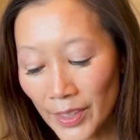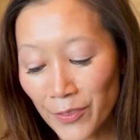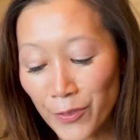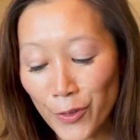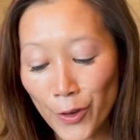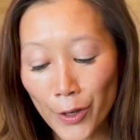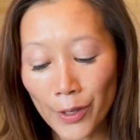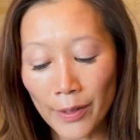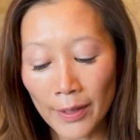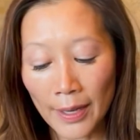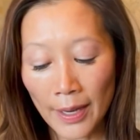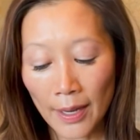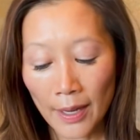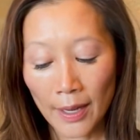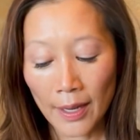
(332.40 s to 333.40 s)
For
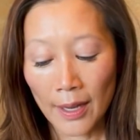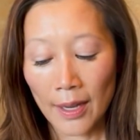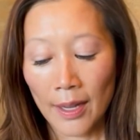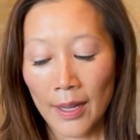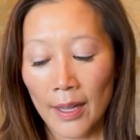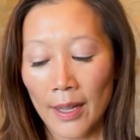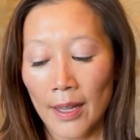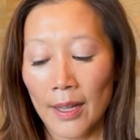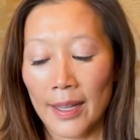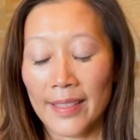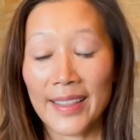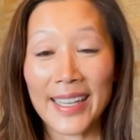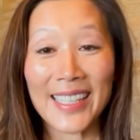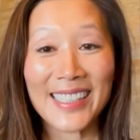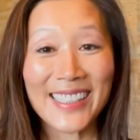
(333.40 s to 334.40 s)

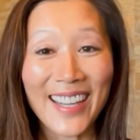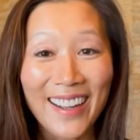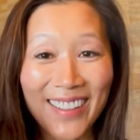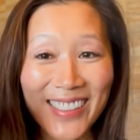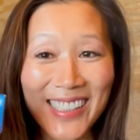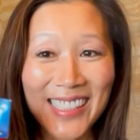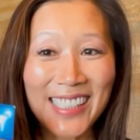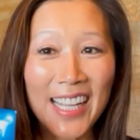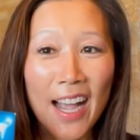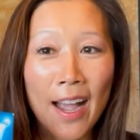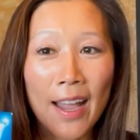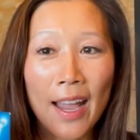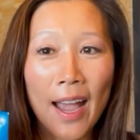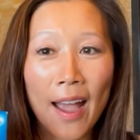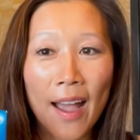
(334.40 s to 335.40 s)
the adults, I
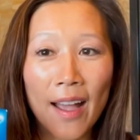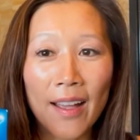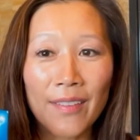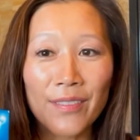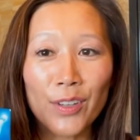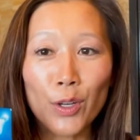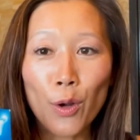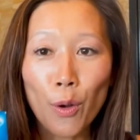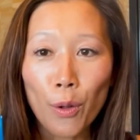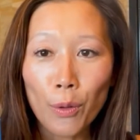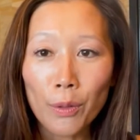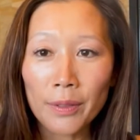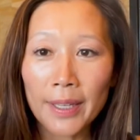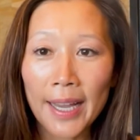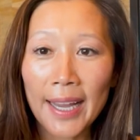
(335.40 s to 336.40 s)
have
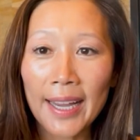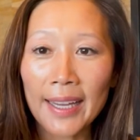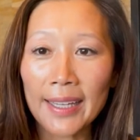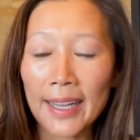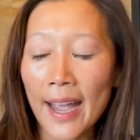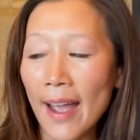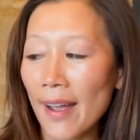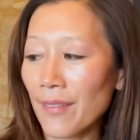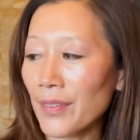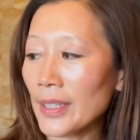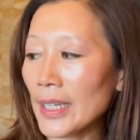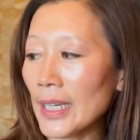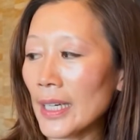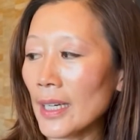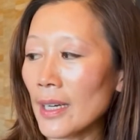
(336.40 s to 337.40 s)
Colgate
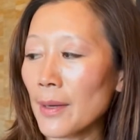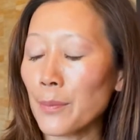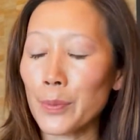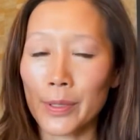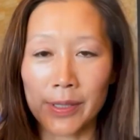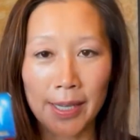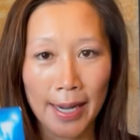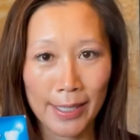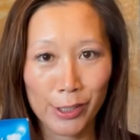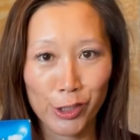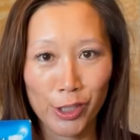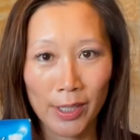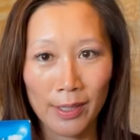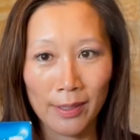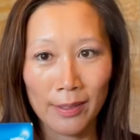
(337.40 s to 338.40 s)
Cavity
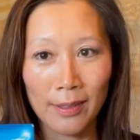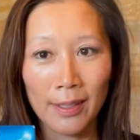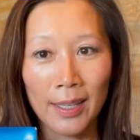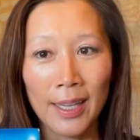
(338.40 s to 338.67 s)
Protection.